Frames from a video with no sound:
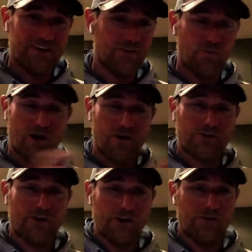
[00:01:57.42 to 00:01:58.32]
in the water
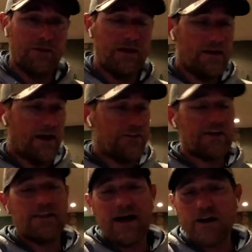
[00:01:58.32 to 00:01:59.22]
column. I think a
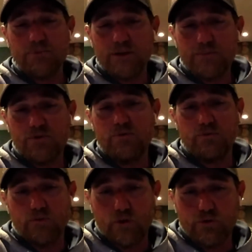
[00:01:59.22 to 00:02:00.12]
lot of people
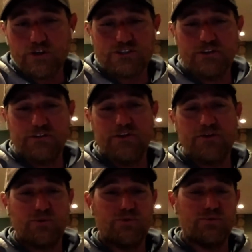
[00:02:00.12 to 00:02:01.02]
originally think
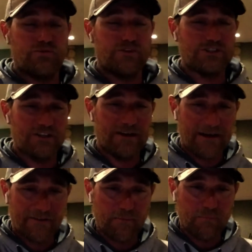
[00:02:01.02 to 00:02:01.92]
we're fishing it
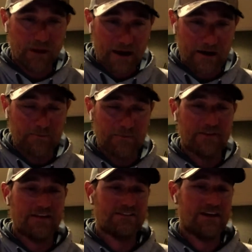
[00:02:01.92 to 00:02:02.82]
on the bottom, and
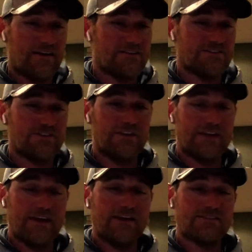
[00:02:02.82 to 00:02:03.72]
that's necessarily the case.